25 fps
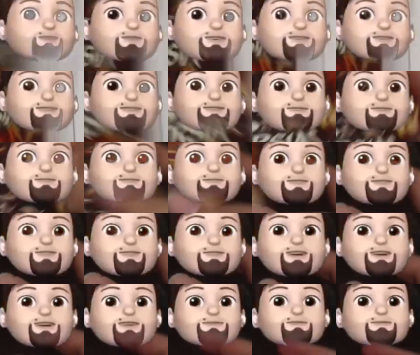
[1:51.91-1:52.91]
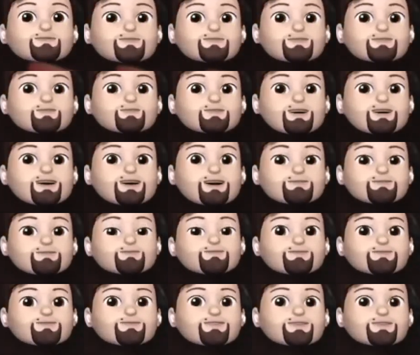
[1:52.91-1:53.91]
a different cover
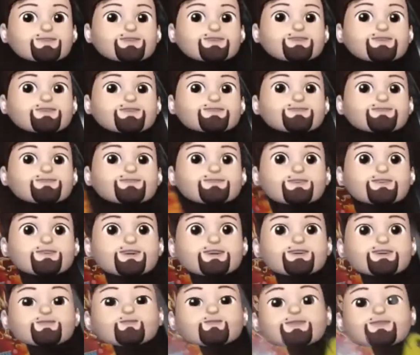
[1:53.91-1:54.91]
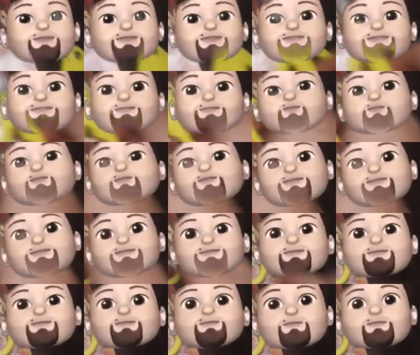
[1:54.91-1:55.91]
perhaps. So the last one is the Prince
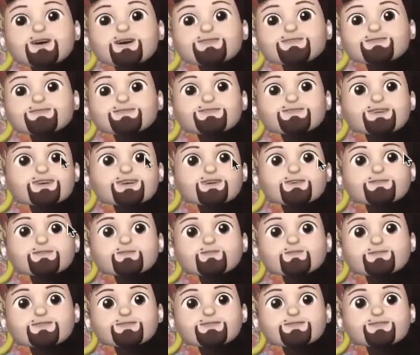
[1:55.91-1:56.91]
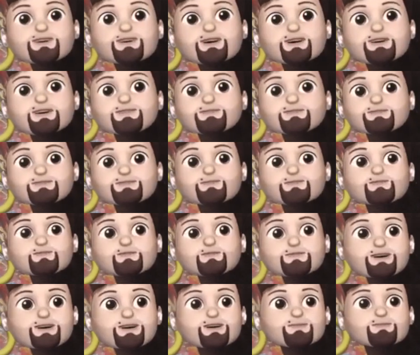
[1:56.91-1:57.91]
of Persia, which I used to
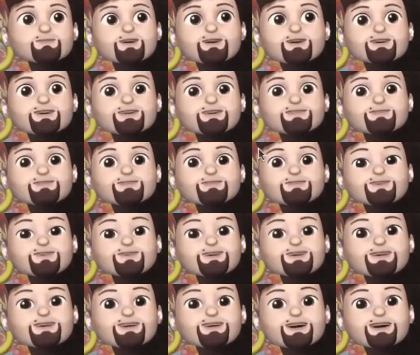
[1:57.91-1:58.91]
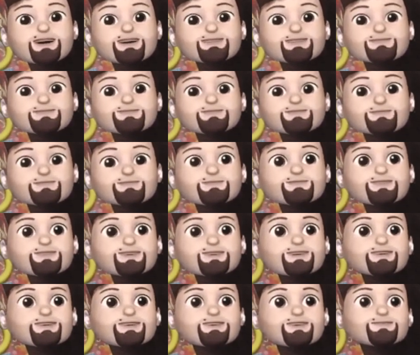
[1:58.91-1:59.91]
play but I don't really like. So yeah, that's